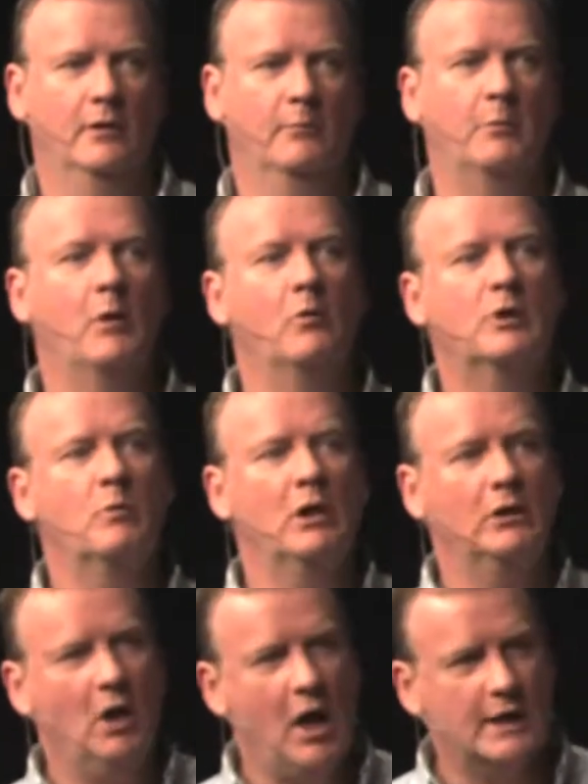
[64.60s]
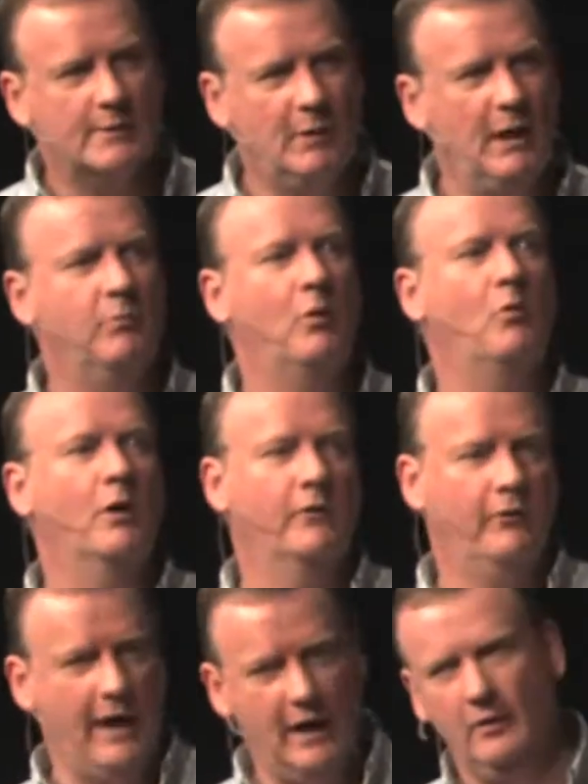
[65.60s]
but it was when lost people were
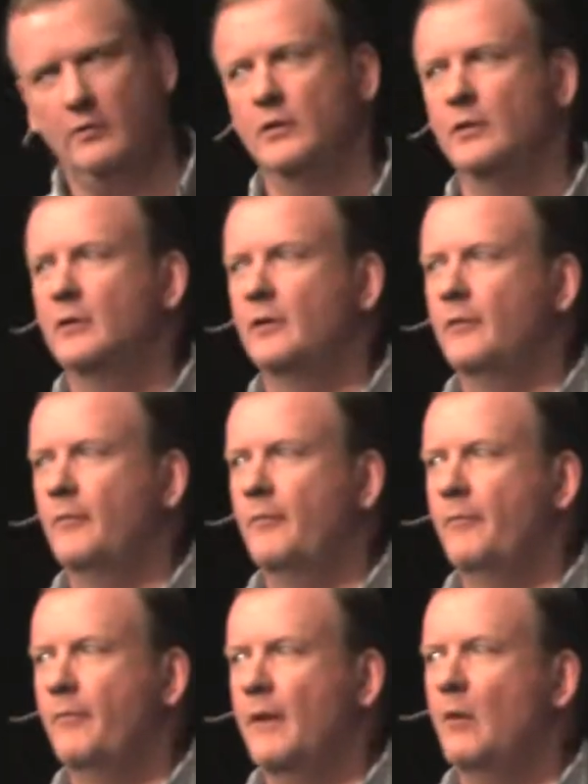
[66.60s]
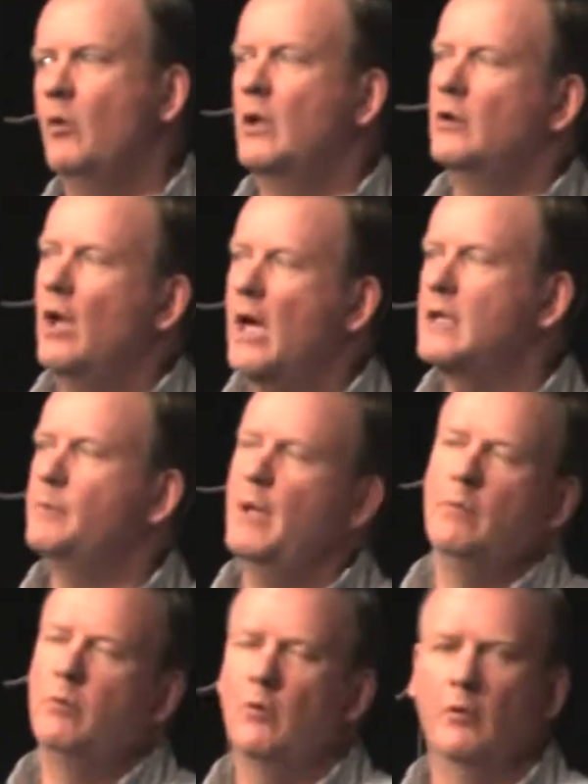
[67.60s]
found. When lost
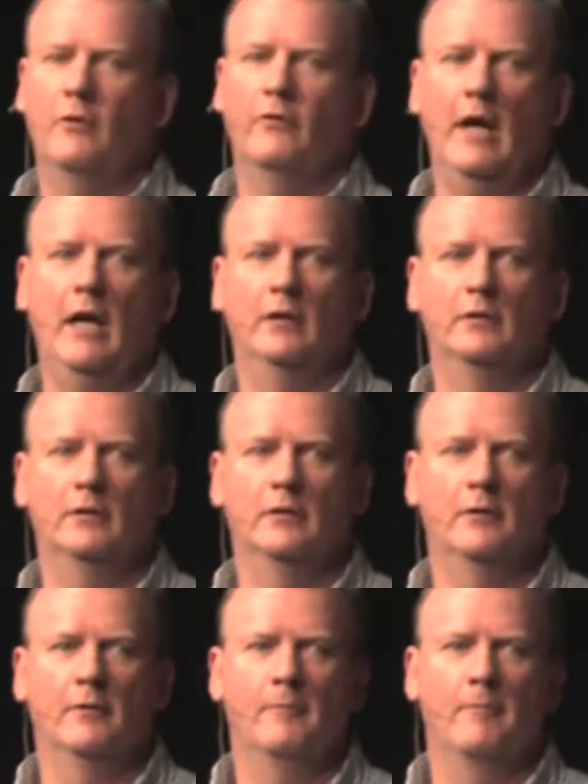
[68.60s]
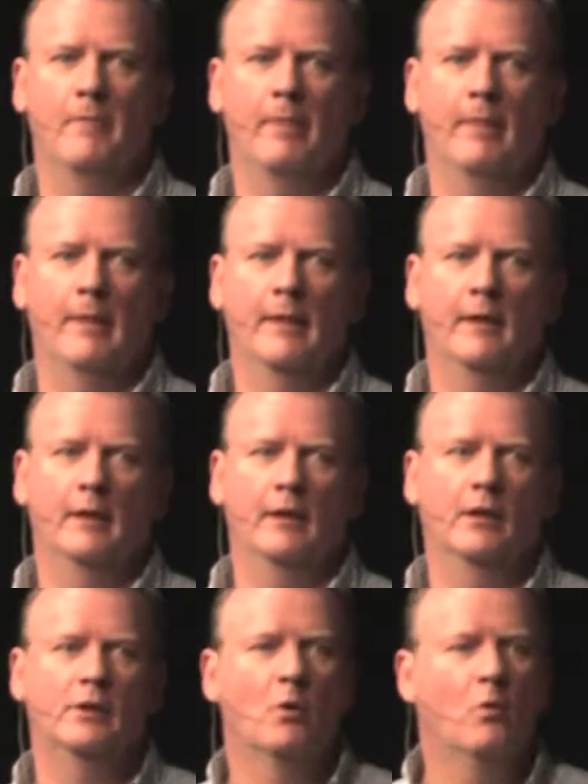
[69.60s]
people were found.
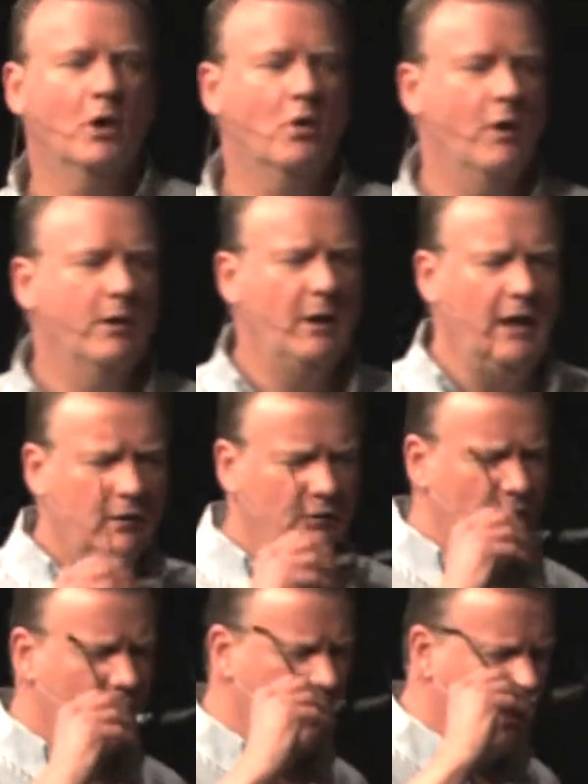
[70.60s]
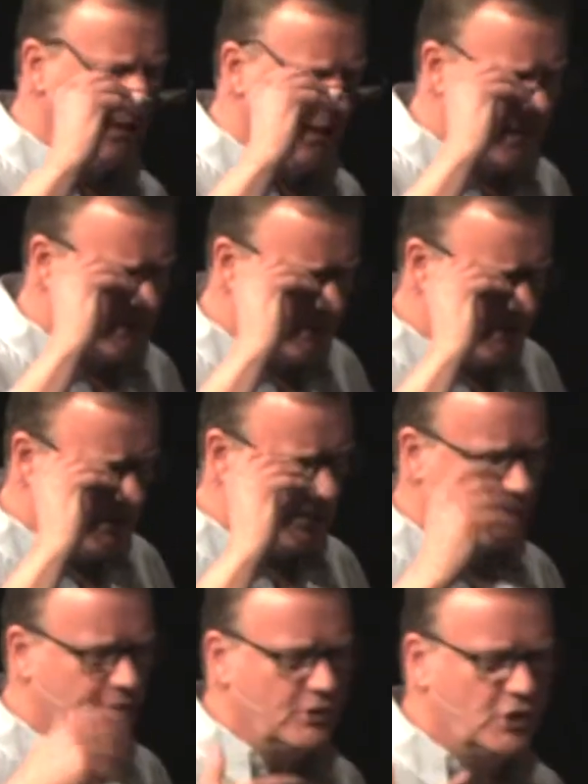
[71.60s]
And so we're going to be looking at
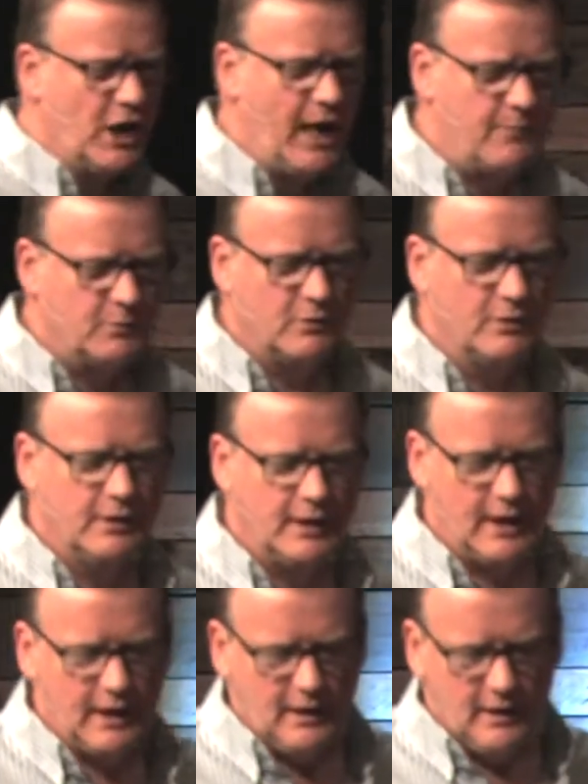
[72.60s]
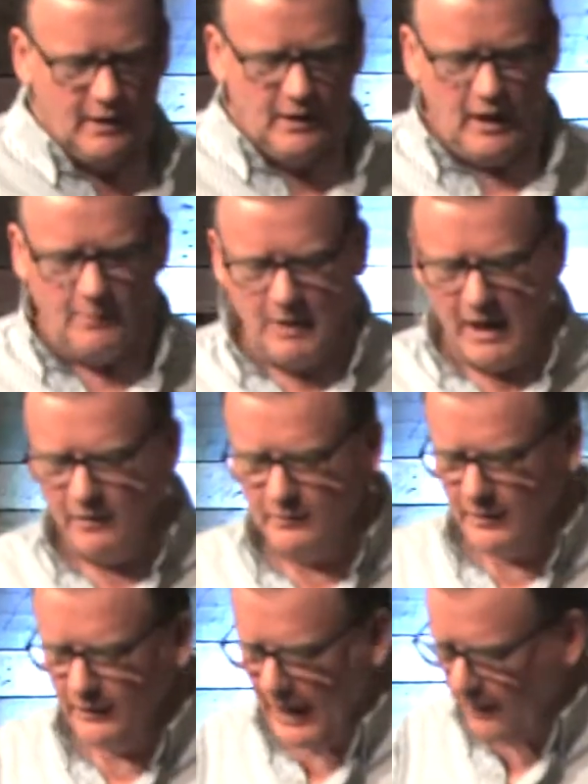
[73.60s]
this chapter today
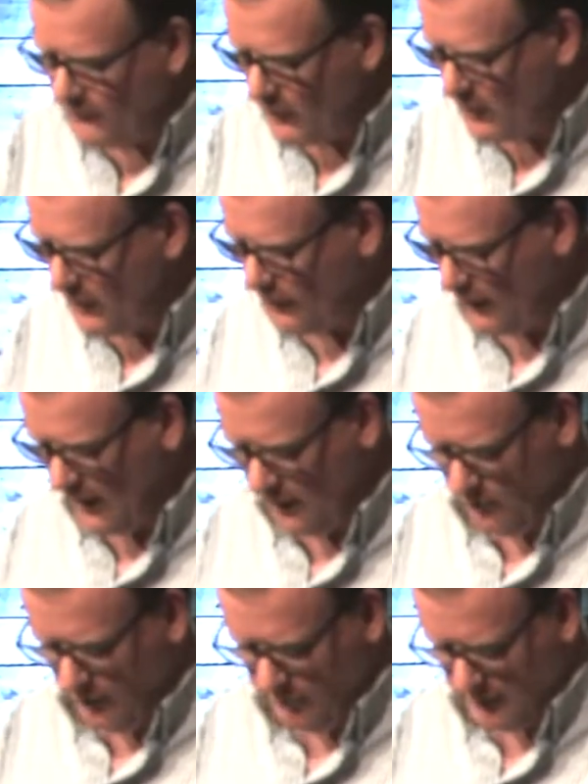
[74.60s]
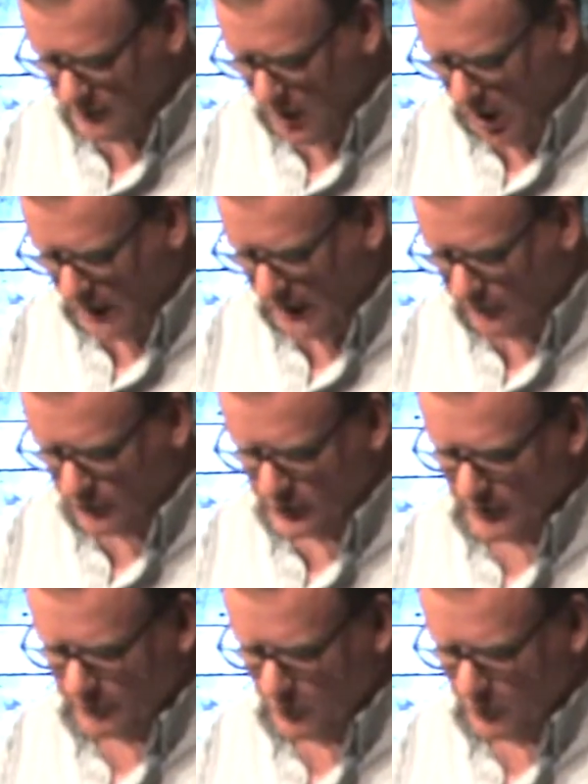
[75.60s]
about that very thing. We've been talking for several